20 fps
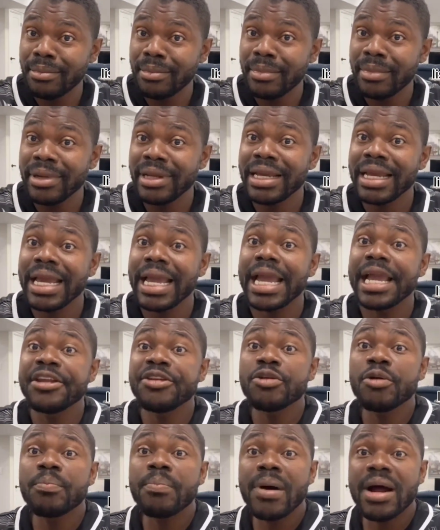and your
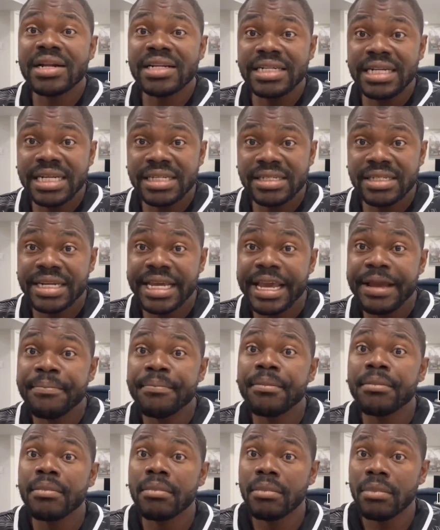partner's name
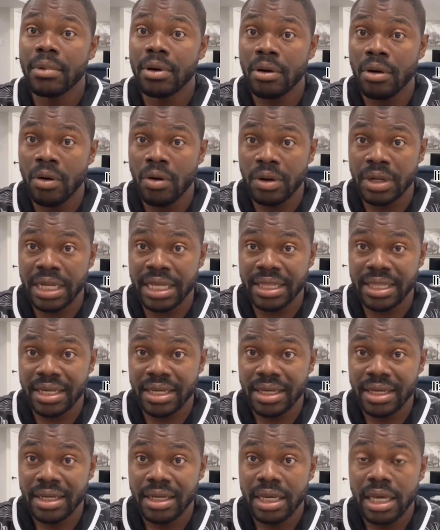on it.
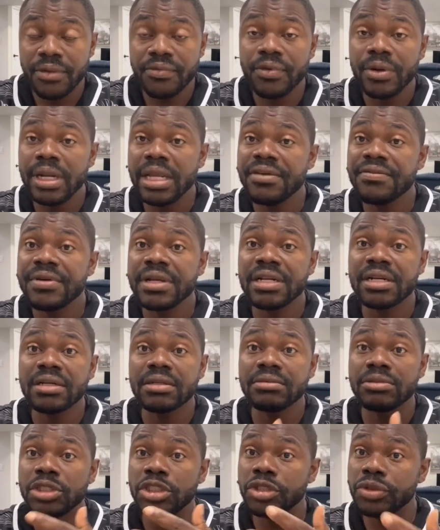If you live in
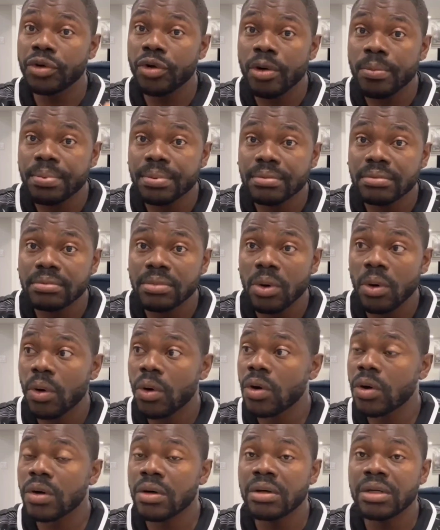Europe or
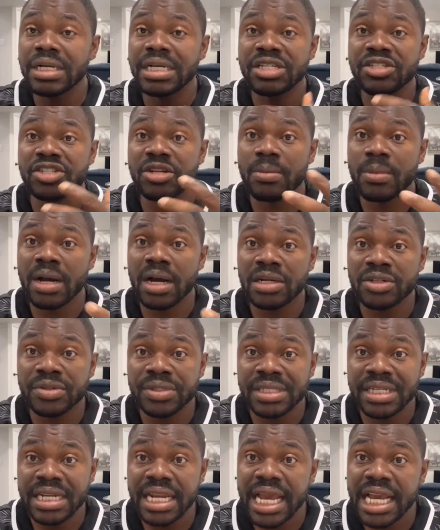in some countries in
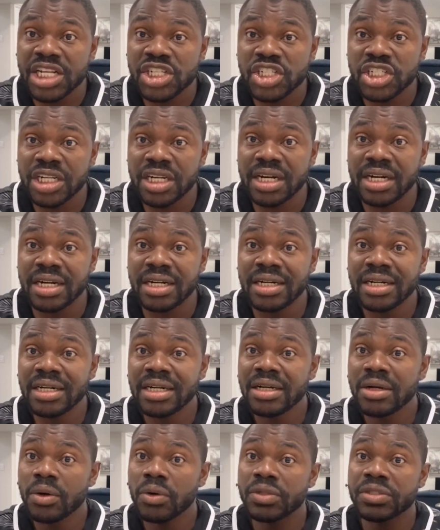Asia or
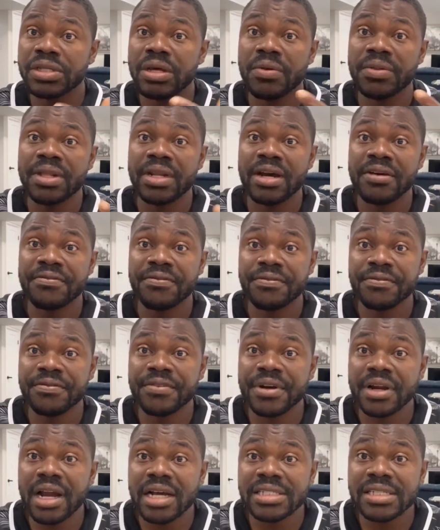
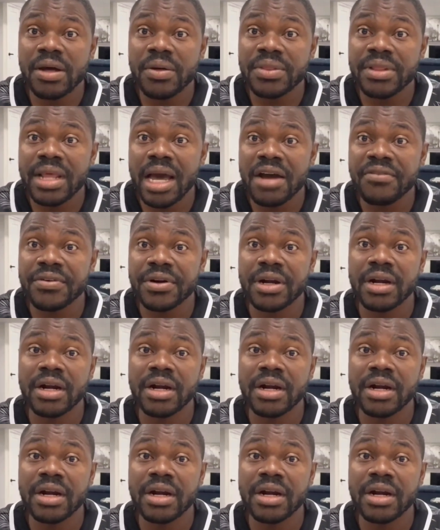Southern Africa